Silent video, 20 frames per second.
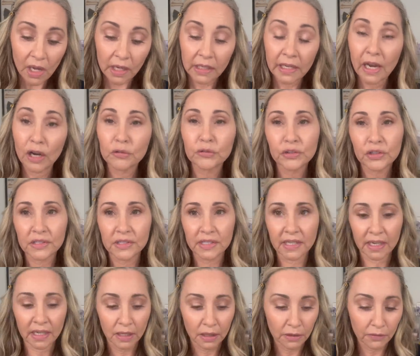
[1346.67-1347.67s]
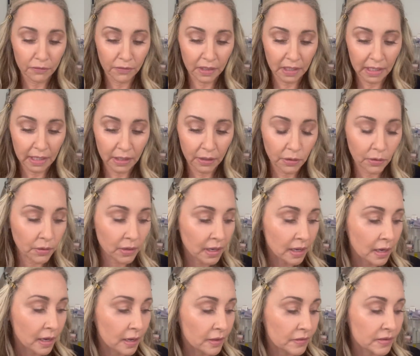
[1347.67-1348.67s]
Now, for sake of the video,
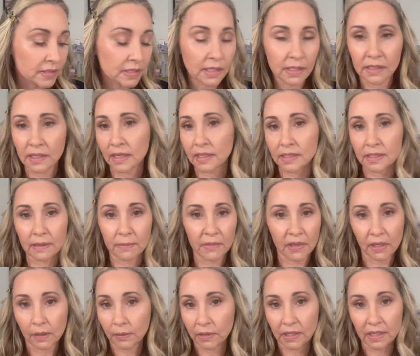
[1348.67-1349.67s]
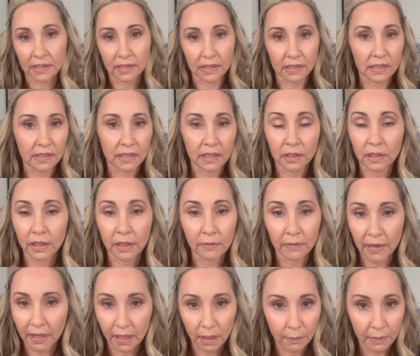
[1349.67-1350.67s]
this is not something I would necessarily
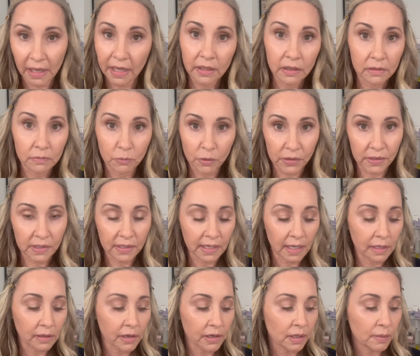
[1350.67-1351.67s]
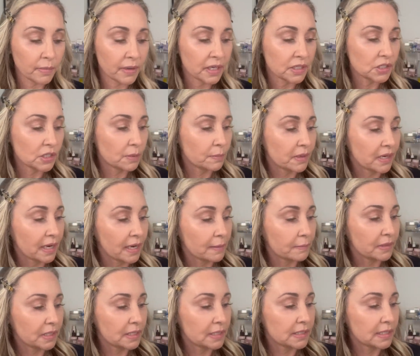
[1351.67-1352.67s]
recommend with Seint on a budget, but I am
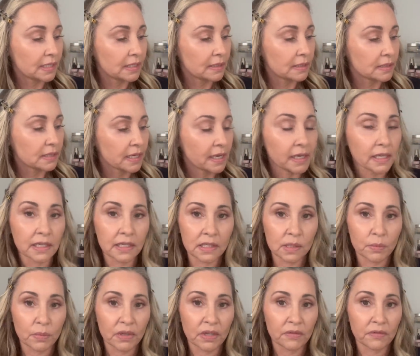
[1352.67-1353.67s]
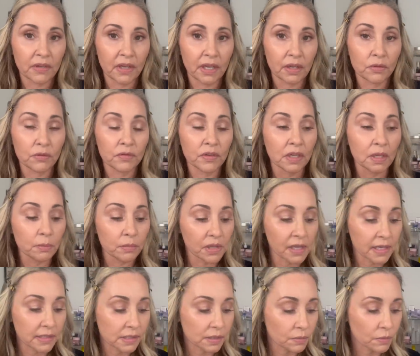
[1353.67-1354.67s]
gonna take the tiniest bit of Envy
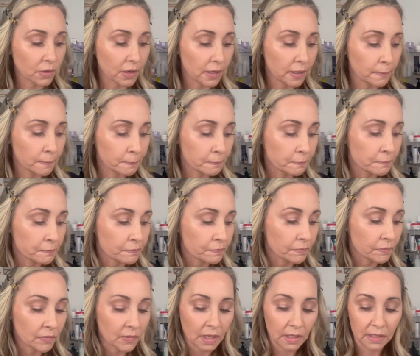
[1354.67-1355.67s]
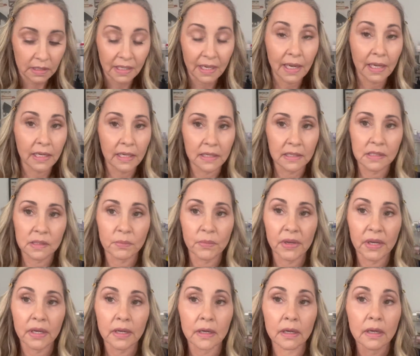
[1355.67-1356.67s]
plus one, tiniest
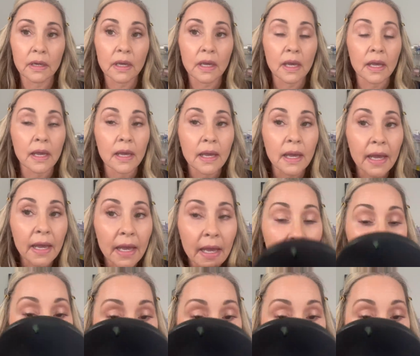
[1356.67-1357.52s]
bit, and